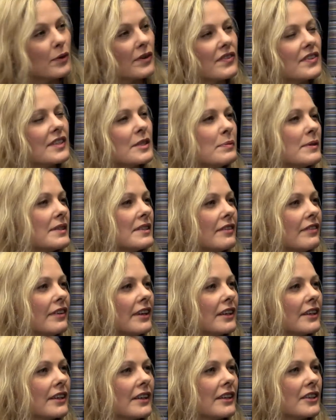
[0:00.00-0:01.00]
what are the
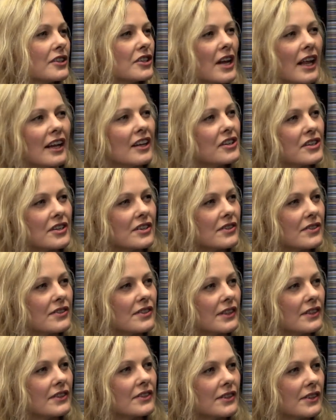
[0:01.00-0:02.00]
specific challenges
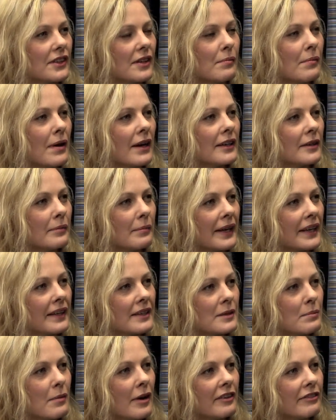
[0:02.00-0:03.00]
that market
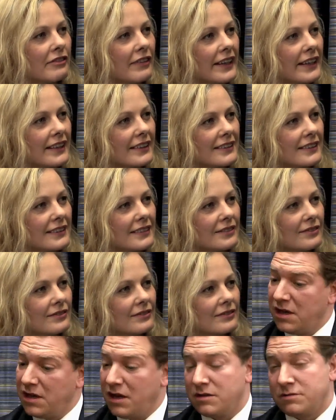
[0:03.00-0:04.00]
makers might face?
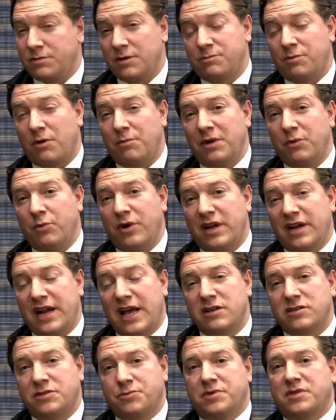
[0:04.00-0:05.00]
I suppose probably when
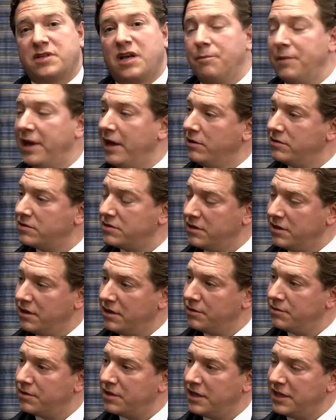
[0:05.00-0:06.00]
announcements come out,
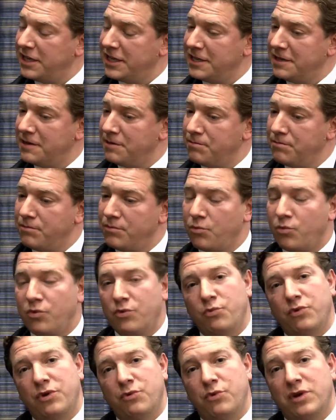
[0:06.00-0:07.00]

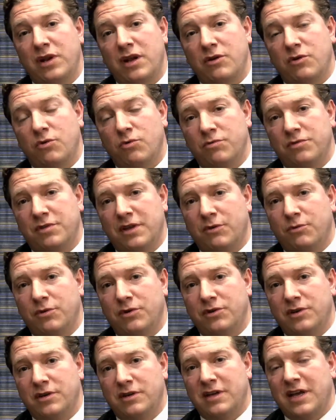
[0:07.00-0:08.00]
we don't all think
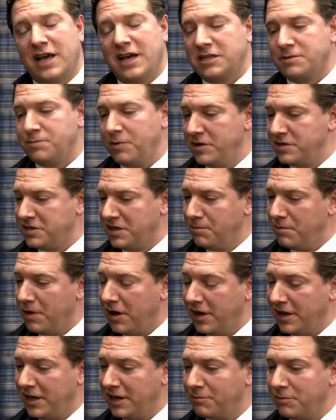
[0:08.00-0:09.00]
we're experts in
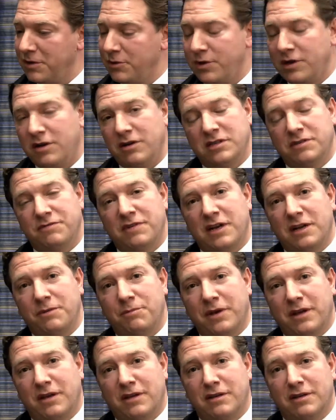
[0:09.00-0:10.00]
mining, but we are
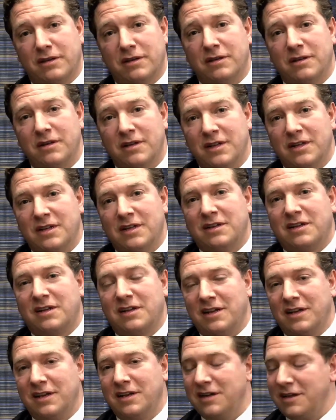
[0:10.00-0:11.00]
developing
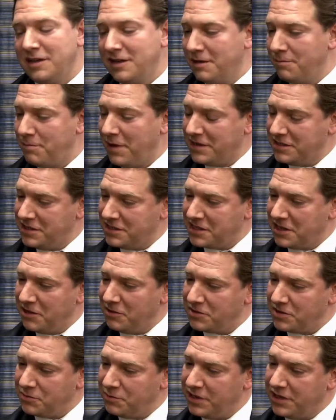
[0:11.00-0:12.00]
clearly better
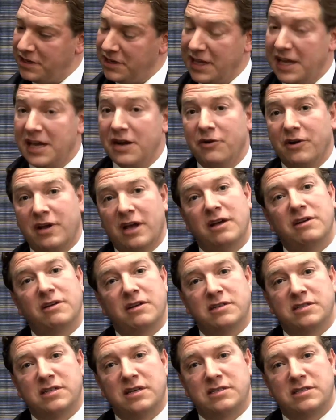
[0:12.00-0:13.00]
skills than we did a year ago,
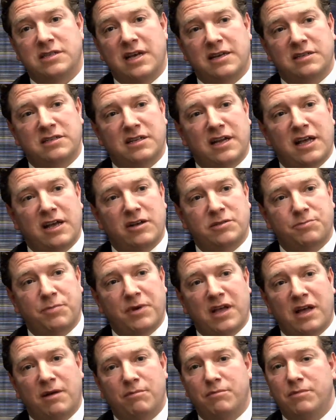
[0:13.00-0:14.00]
because this sector now has
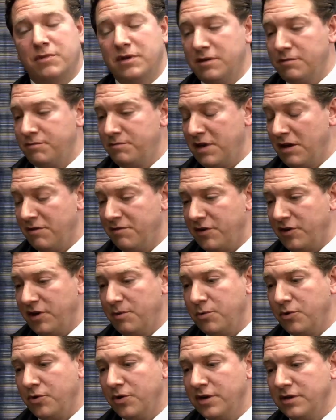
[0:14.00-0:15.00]
become very
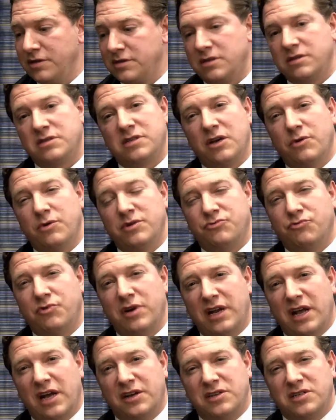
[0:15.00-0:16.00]
buoyant. So it's
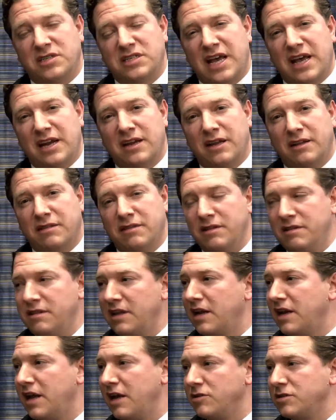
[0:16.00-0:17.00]
really understanding the
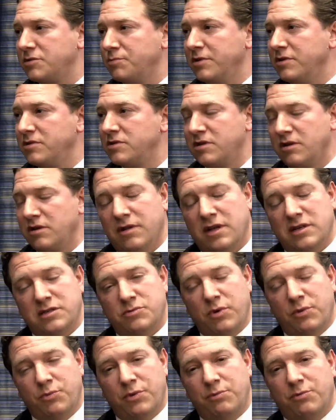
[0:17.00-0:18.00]
announcements. that's
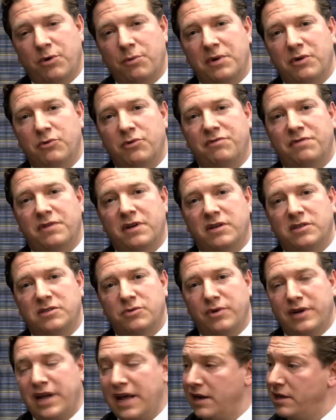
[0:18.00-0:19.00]
when we probably refer to
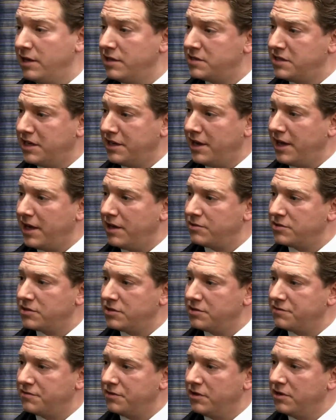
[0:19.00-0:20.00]
an analyst in-house
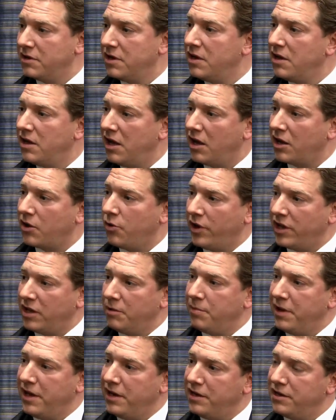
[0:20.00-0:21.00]
just for a quick
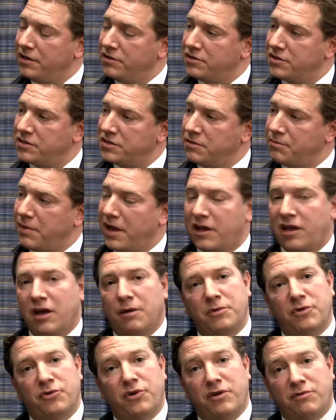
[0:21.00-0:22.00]
opinion, just to back
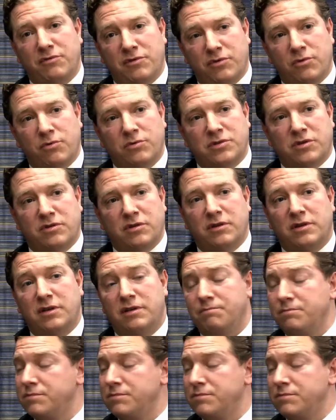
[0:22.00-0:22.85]
up your own thoughts on the